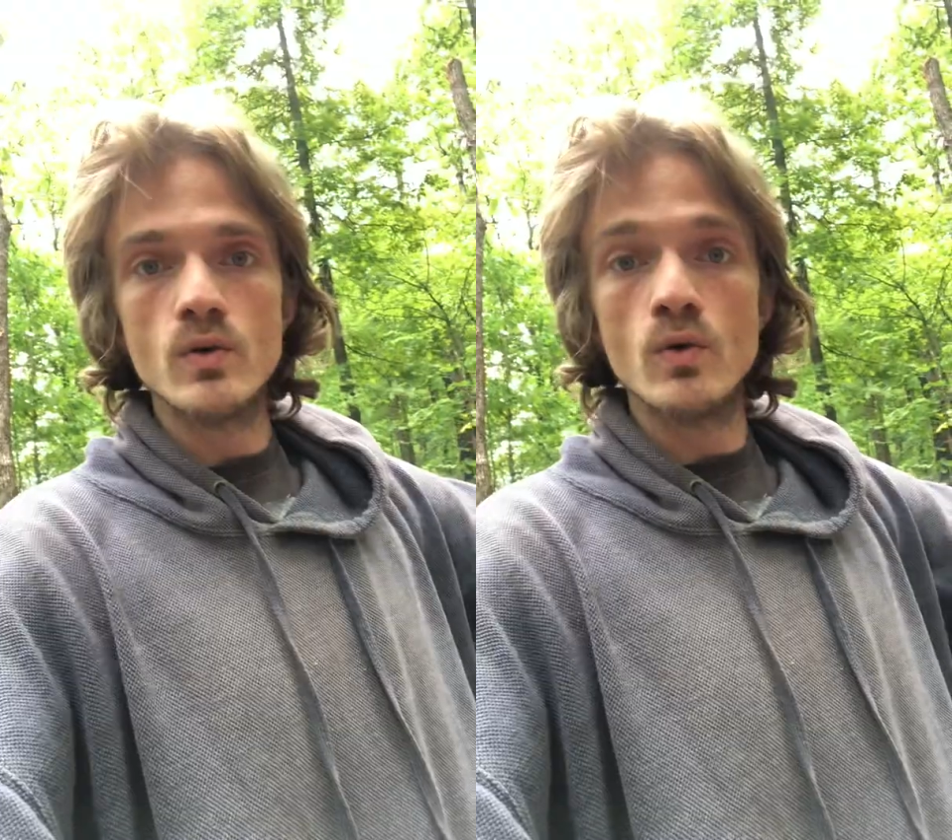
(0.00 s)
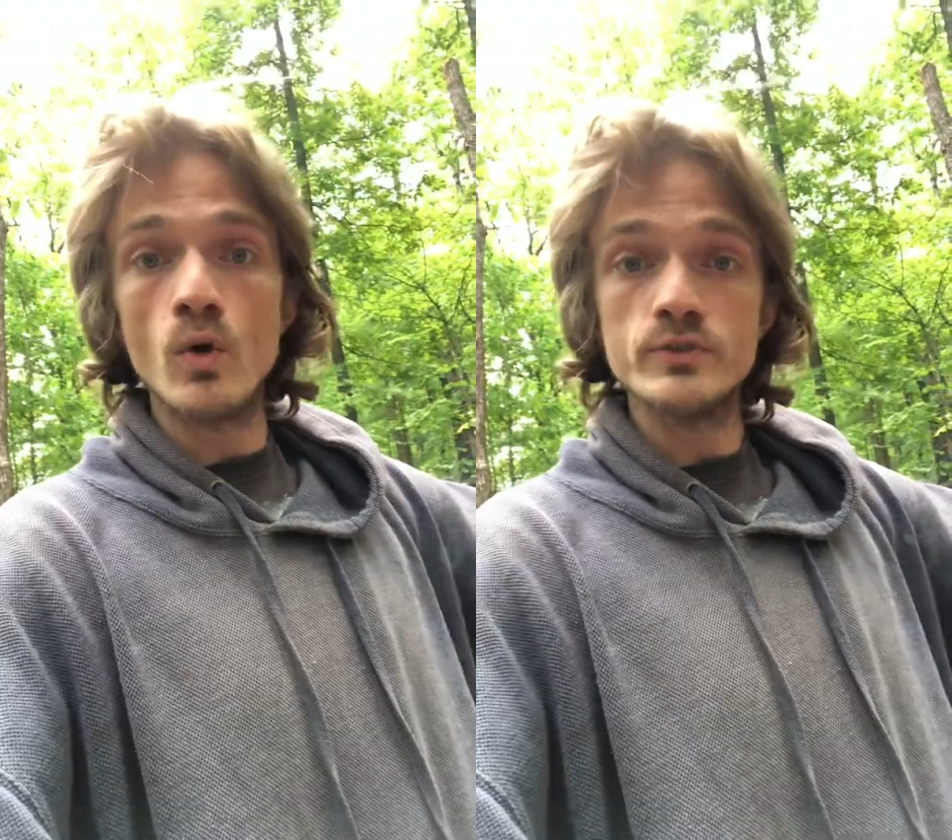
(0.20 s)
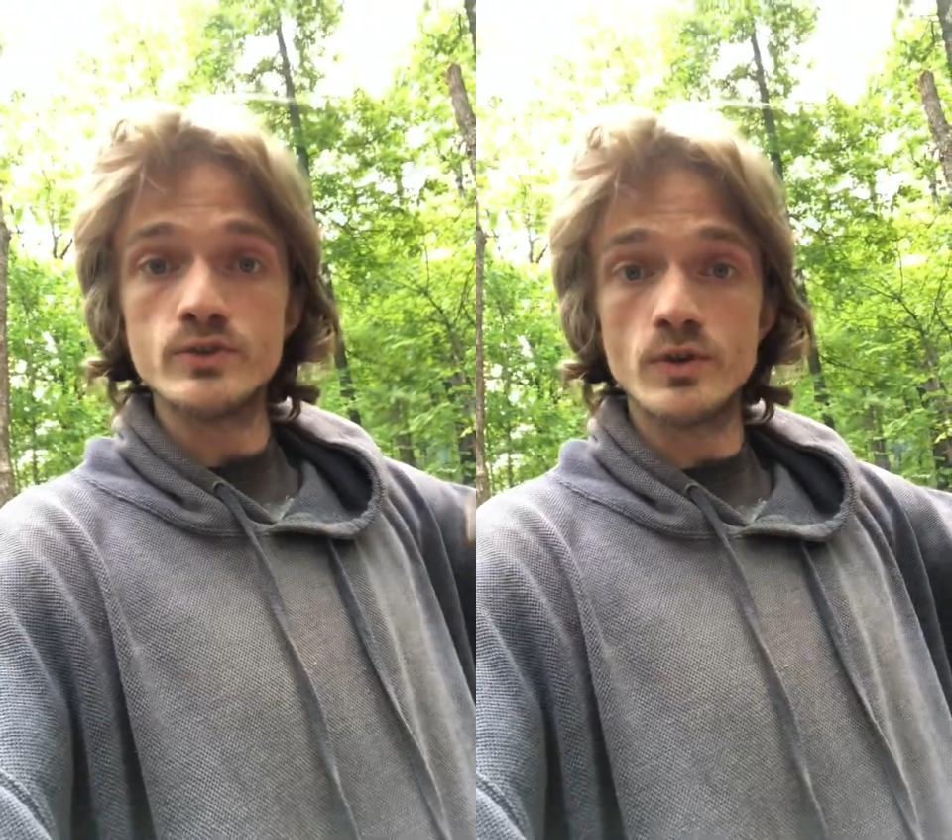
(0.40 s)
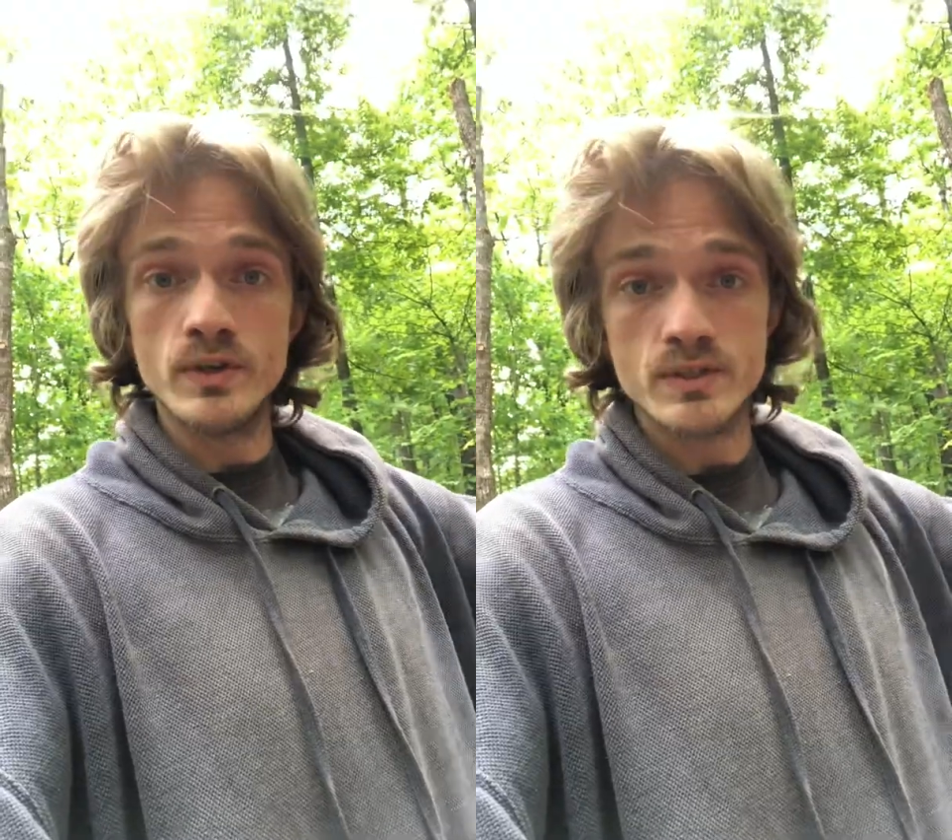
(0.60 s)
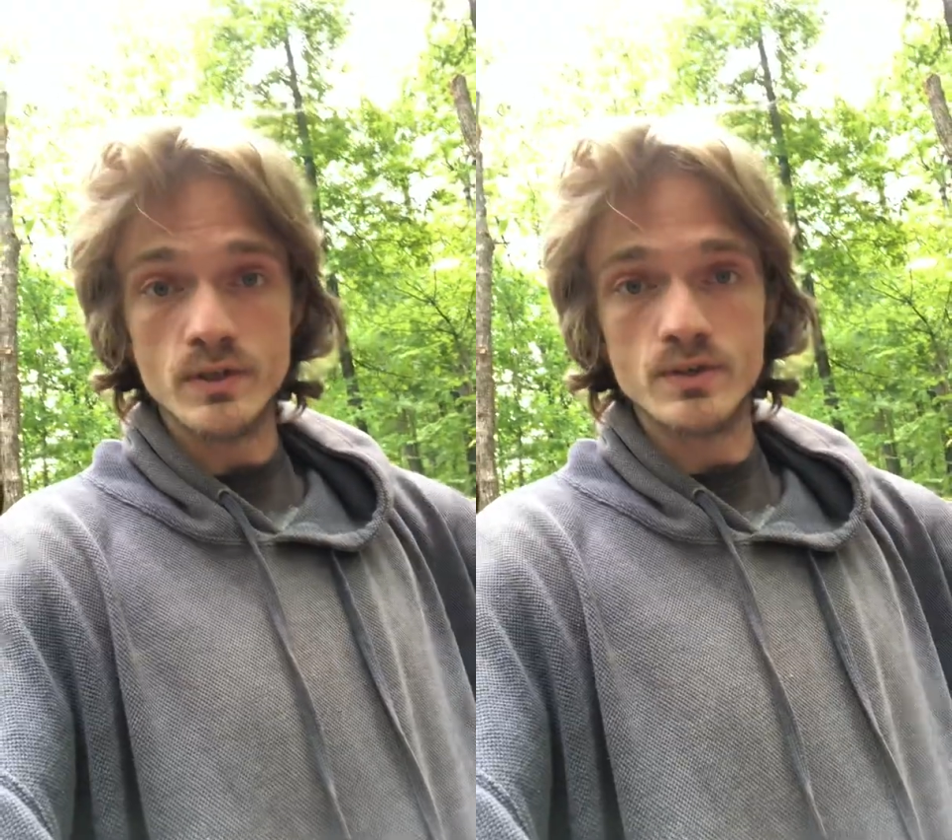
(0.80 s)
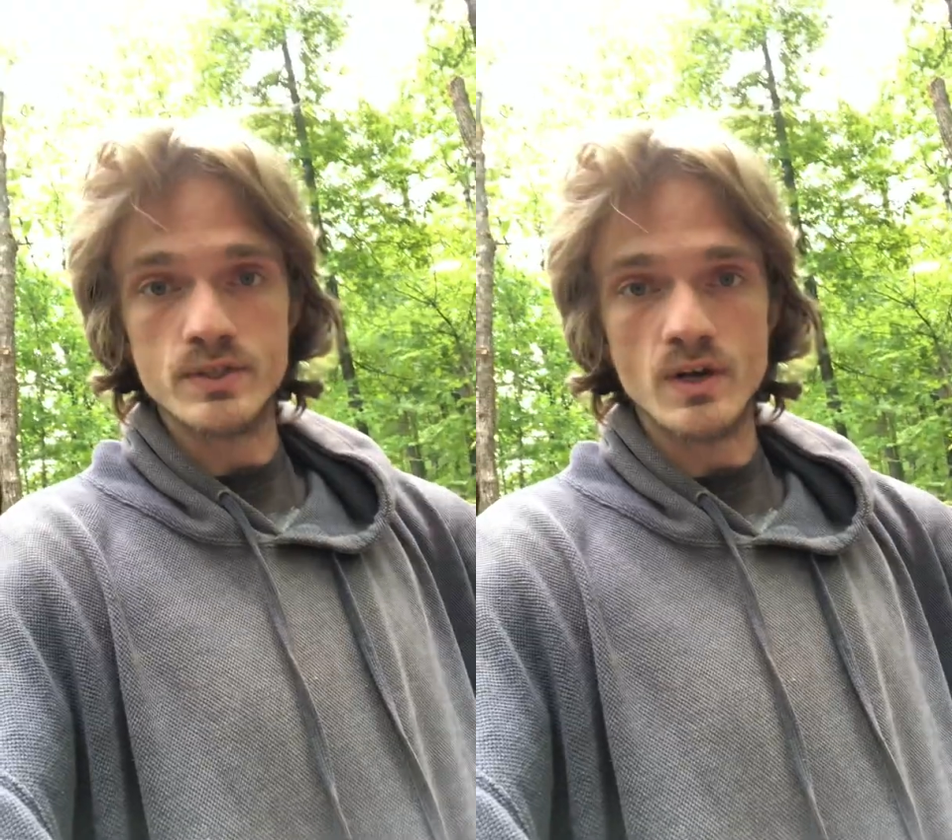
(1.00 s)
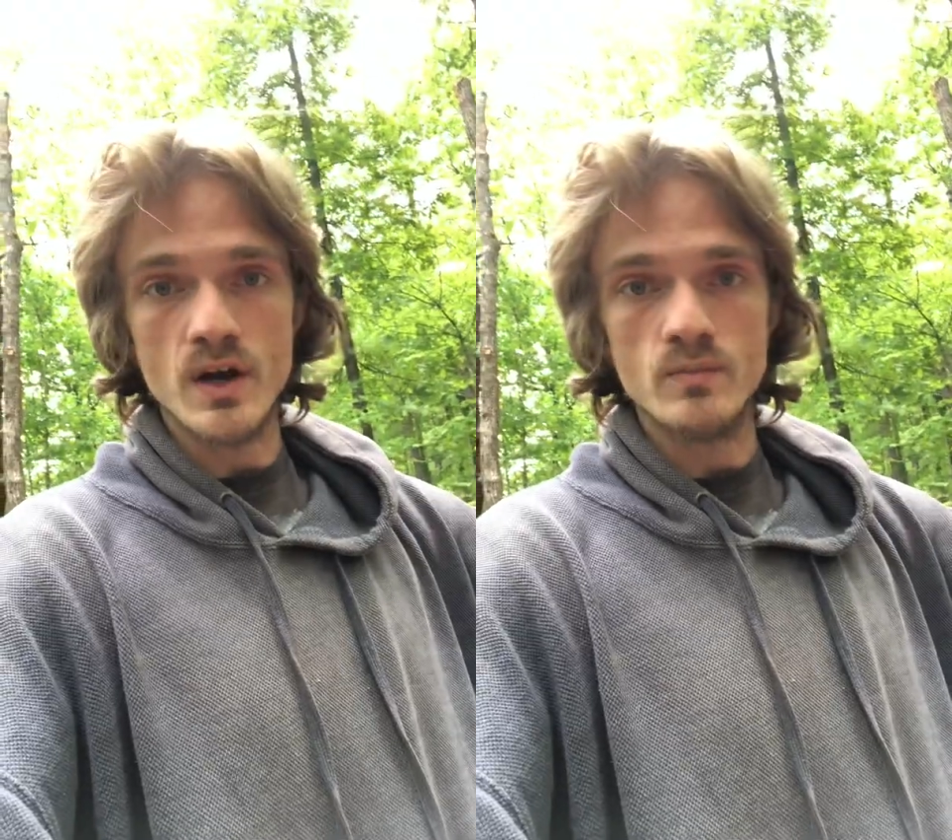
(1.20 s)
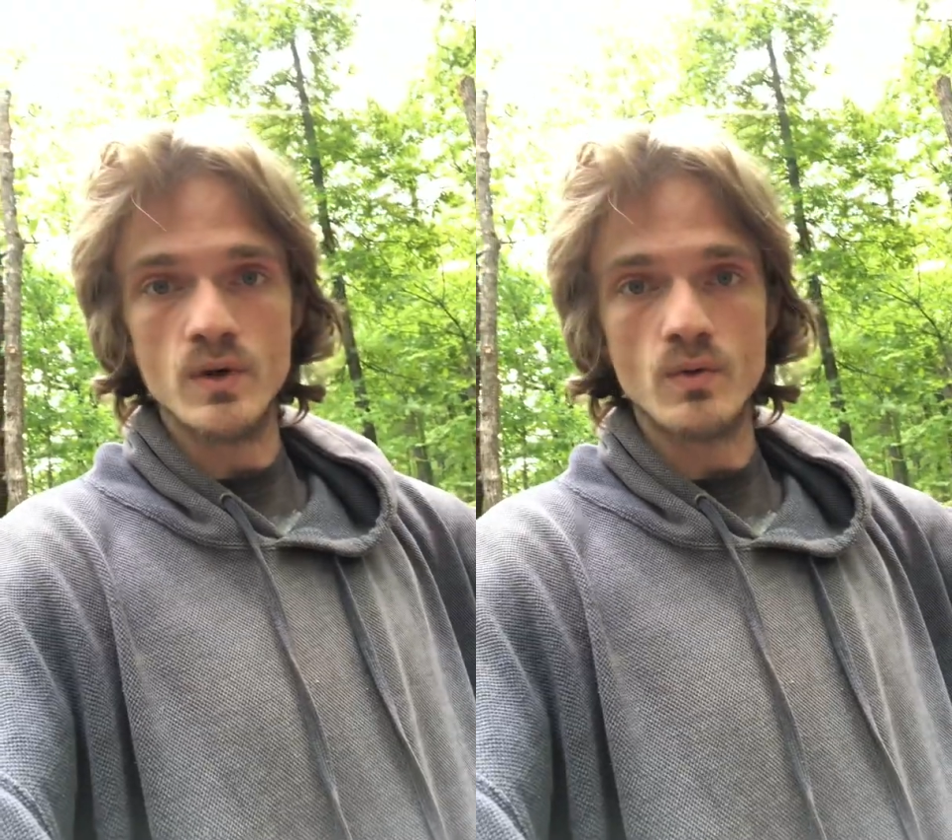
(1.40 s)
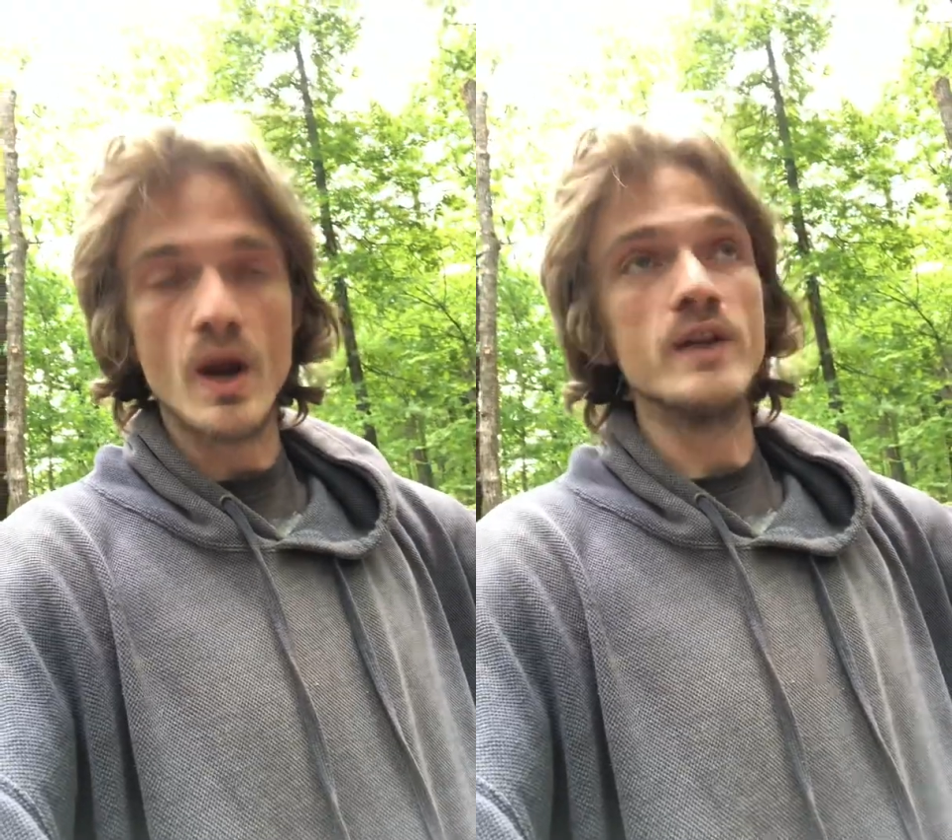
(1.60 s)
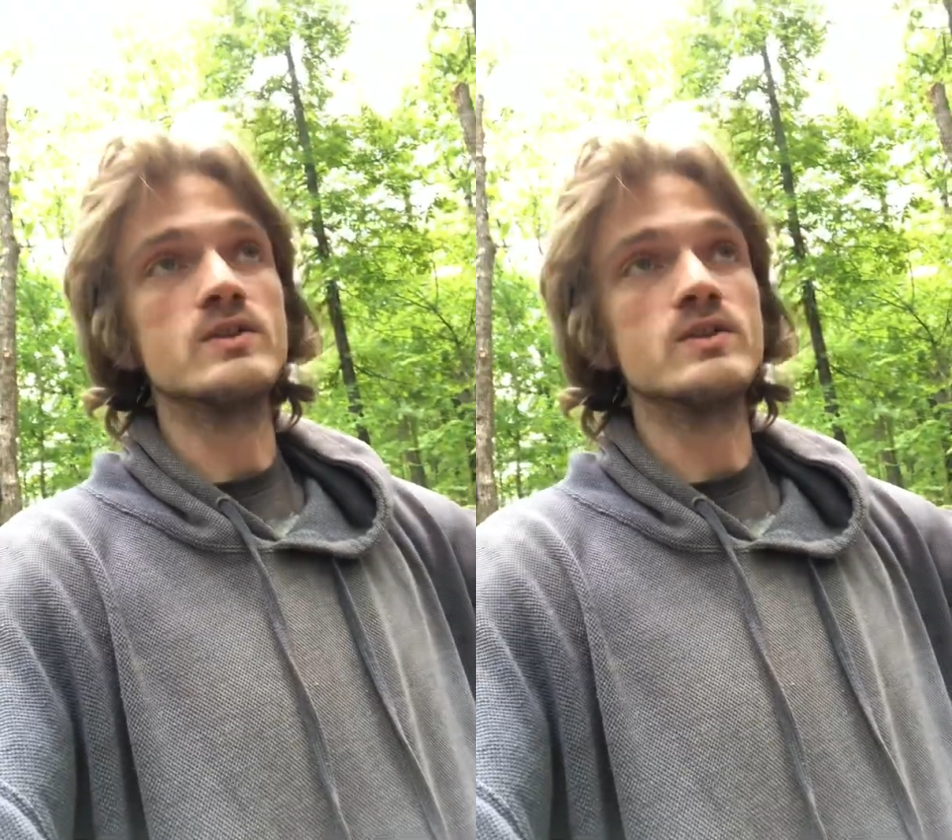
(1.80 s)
culture considers time, right?